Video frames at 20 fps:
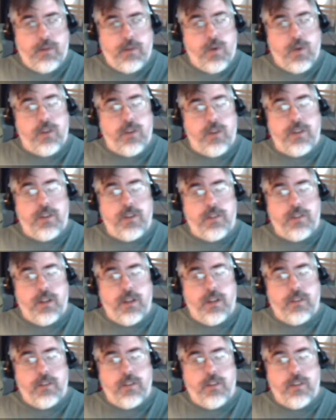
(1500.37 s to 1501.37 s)
At worst,
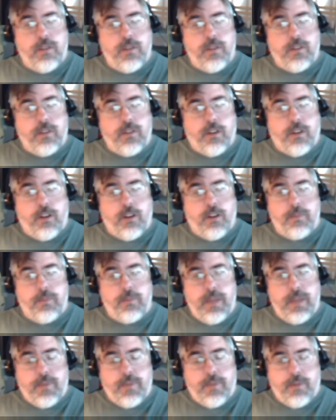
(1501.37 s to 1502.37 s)
it's an excuse to
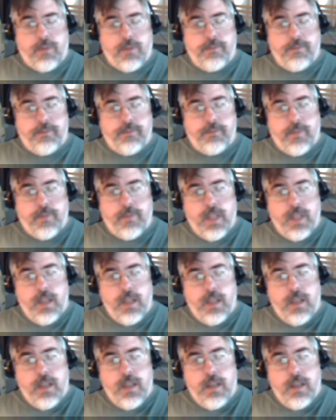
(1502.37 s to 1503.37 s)
hurt people.
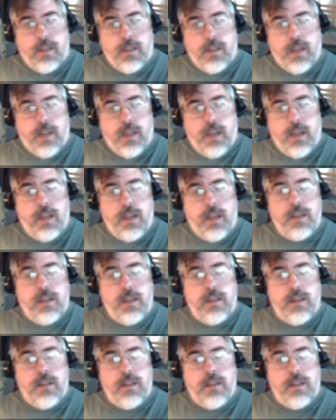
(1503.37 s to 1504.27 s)
Okay?